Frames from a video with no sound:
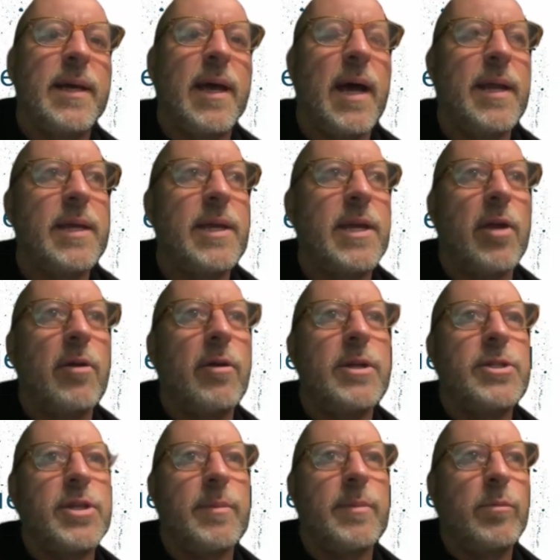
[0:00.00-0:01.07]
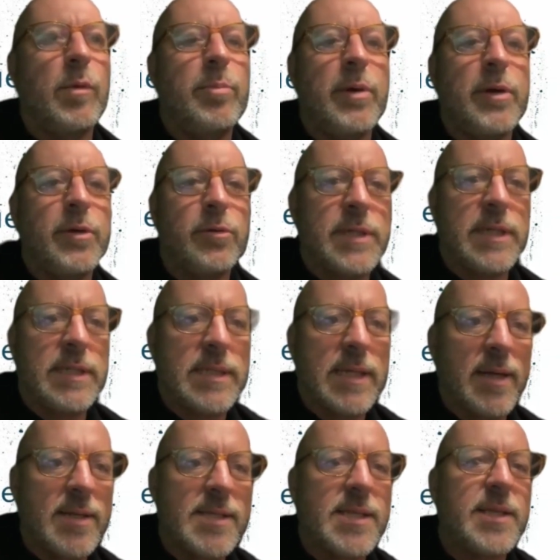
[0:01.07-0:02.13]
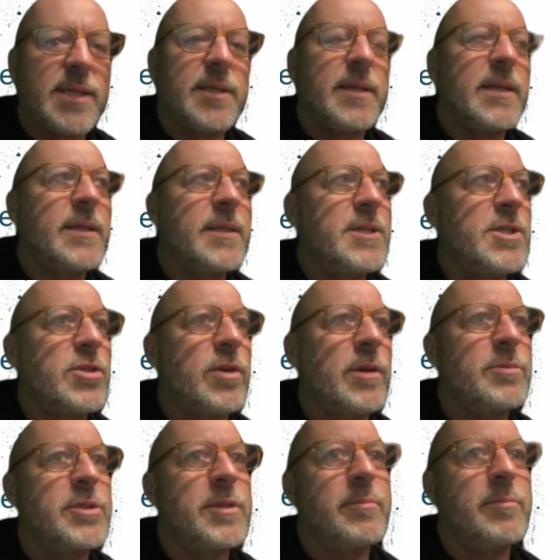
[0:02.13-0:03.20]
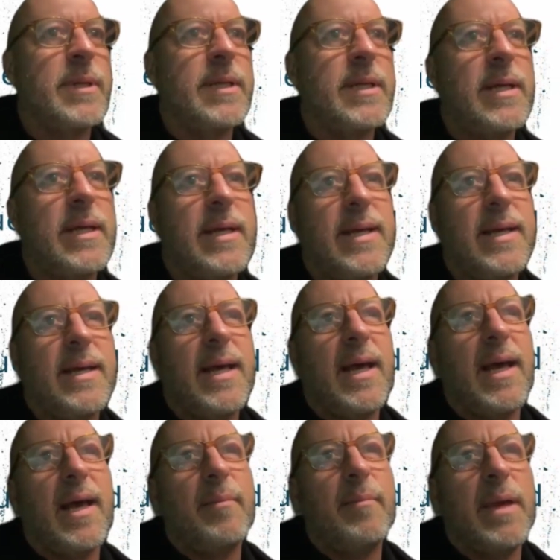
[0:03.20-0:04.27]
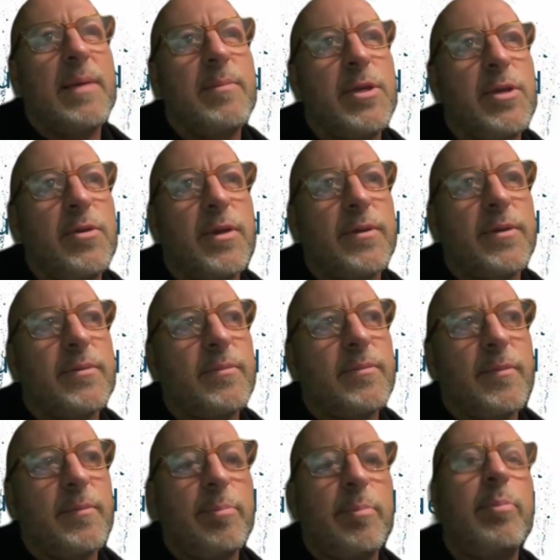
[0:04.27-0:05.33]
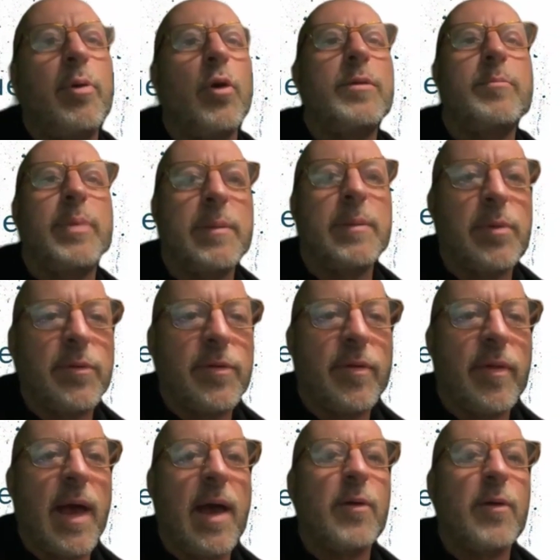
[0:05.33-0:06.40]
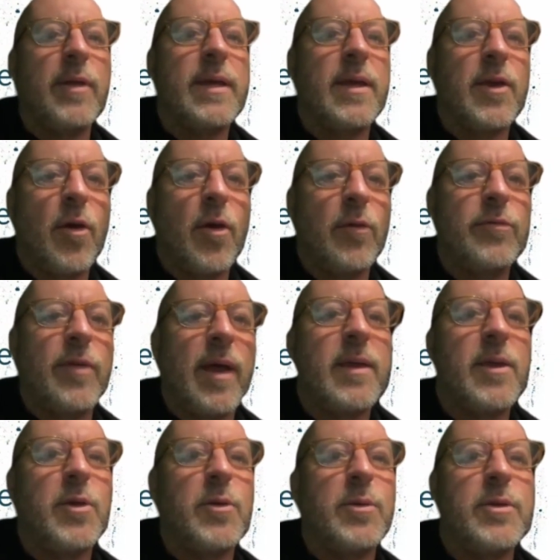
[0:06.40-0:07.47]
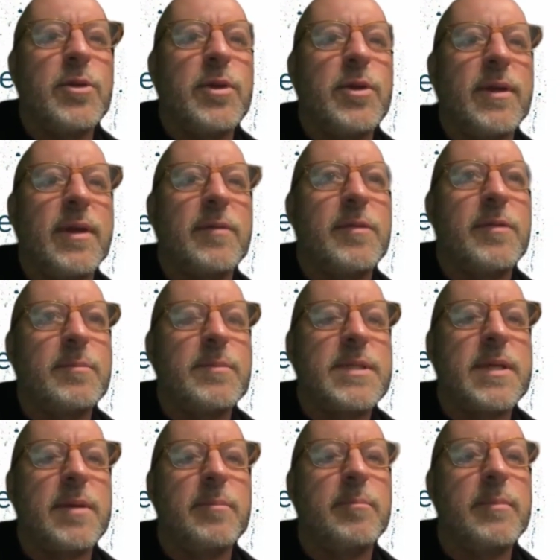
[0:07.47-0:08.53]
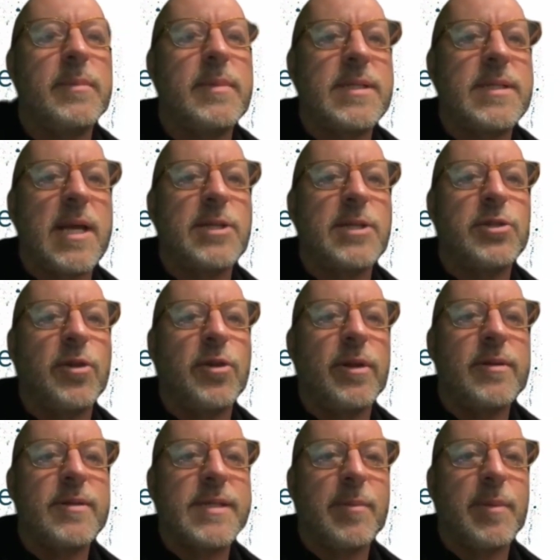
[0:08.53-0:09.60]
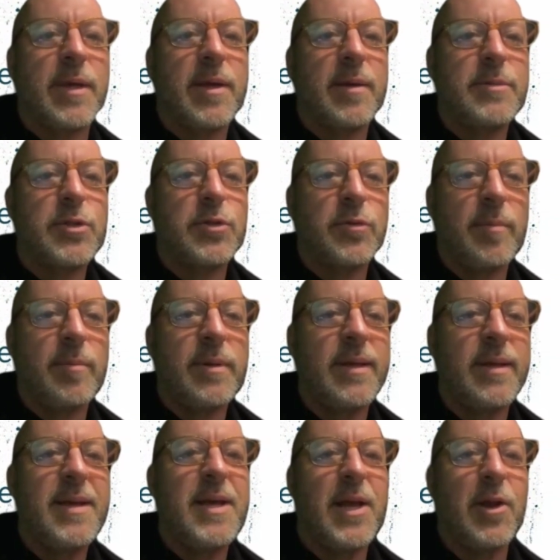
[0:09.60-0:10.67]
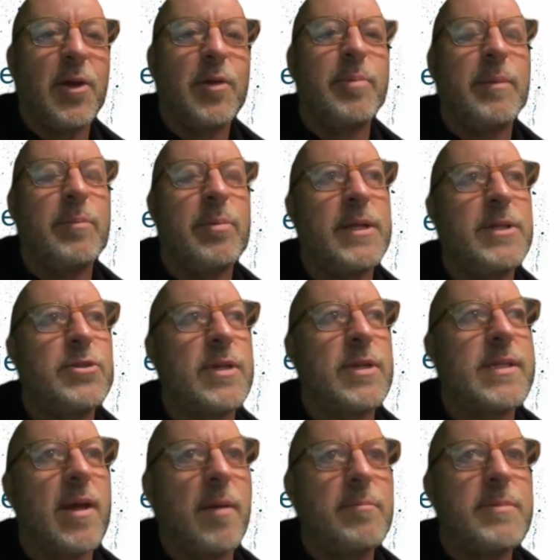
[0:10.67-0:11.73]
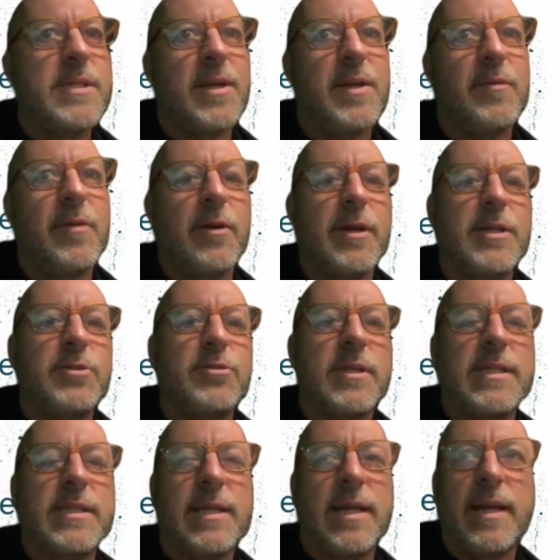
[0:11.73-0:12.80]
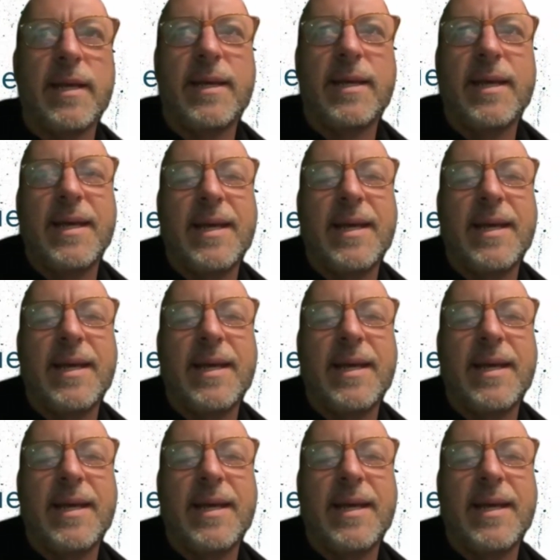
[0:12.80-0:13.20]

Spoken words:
I'd encourage. I mean, we'll put your details in the description, but maybe you can point people to that, or they can contact you, and you can give them a session on it or something. I'm sure there'll be a lot of people interested. I'm certainly very interested in it.